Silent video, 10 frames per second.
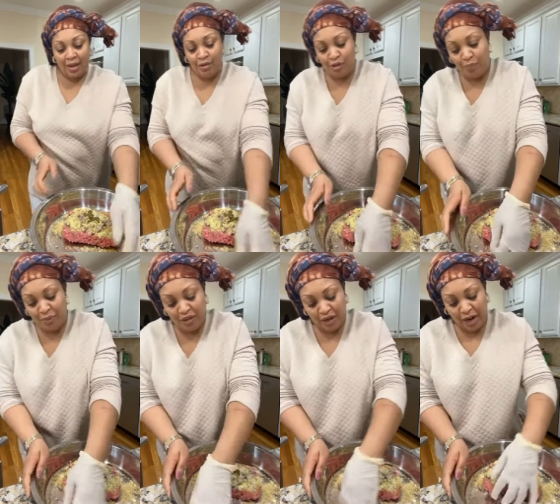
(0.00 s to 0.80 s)
I used to
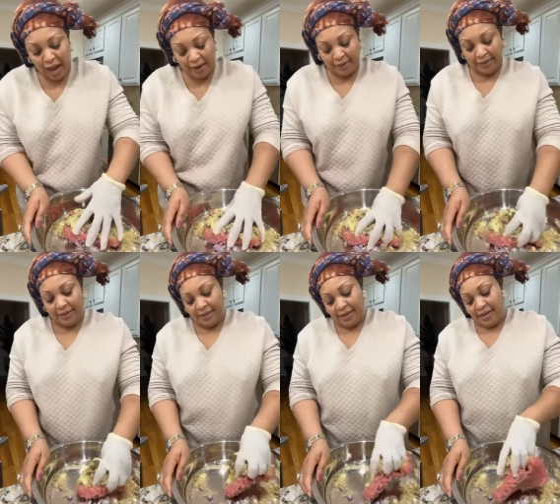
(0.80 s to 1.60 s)
pinch a lot.
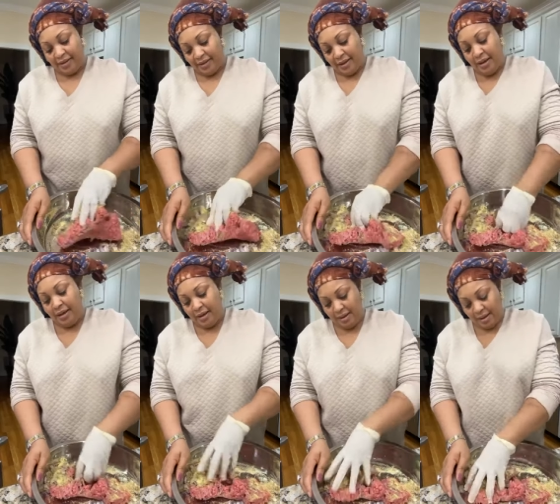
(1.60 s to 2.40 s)

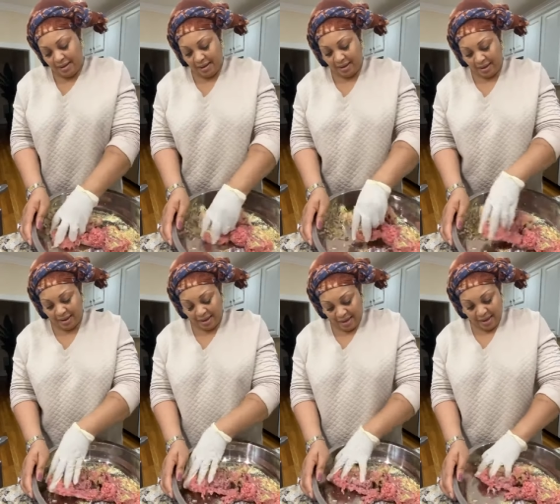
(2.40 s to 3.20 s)
What's
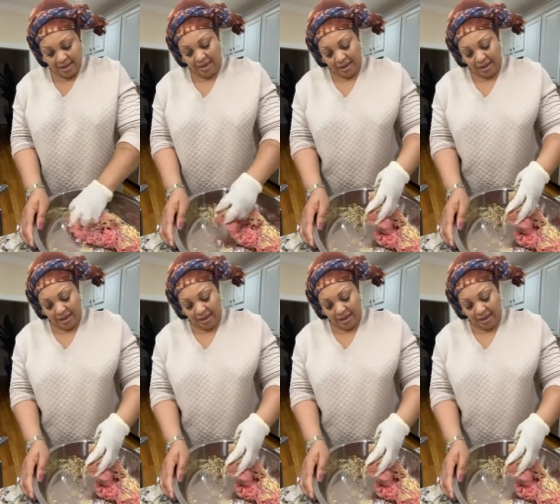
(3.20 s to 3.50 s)
the V?